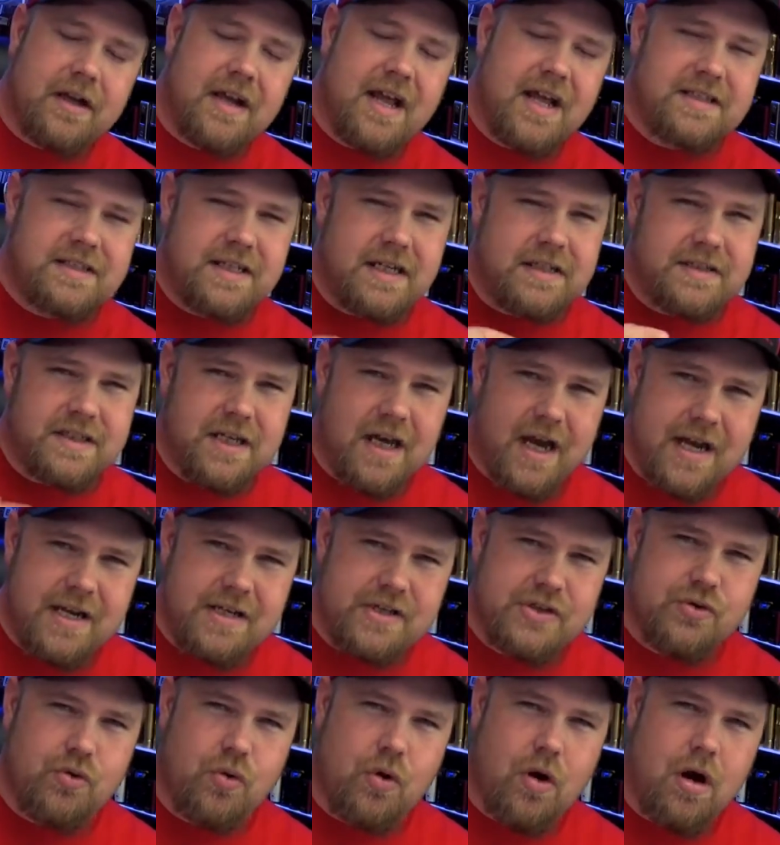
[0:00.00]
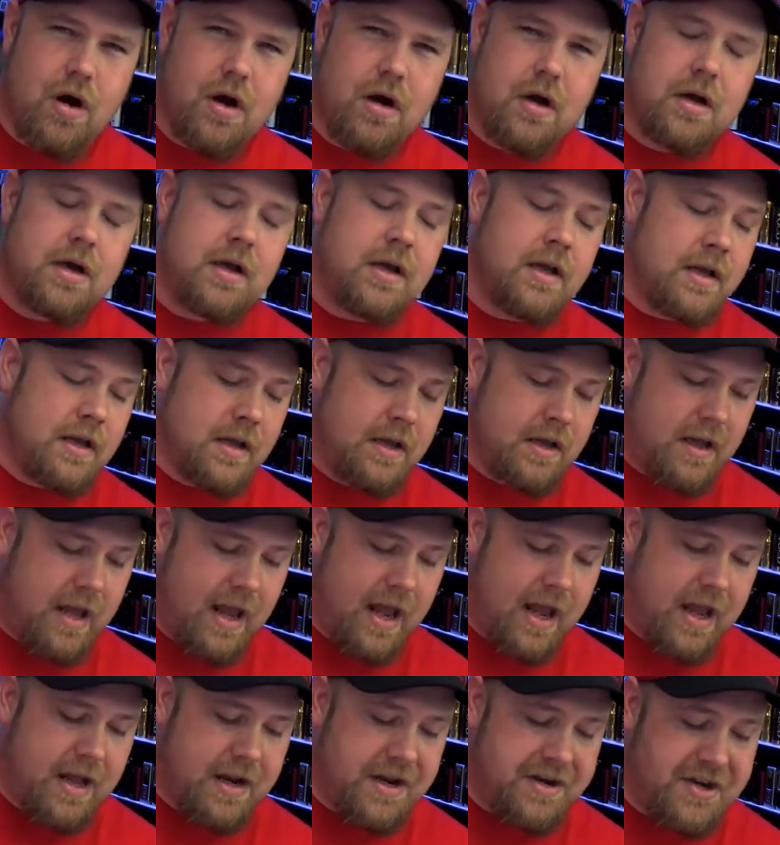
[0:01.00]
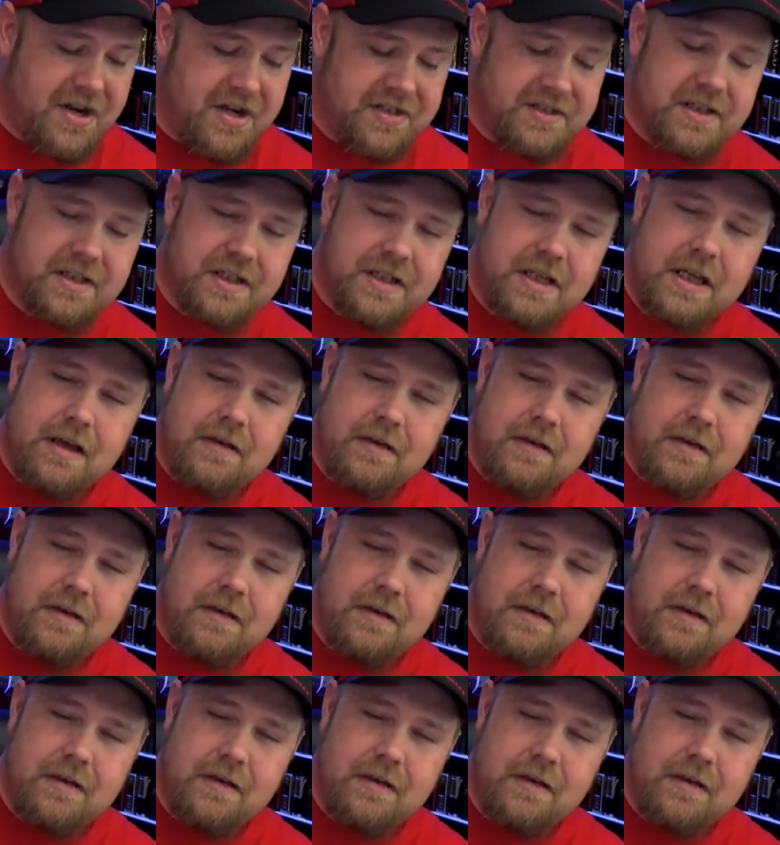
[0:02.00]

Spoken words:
It has that tight draw, and it doesn't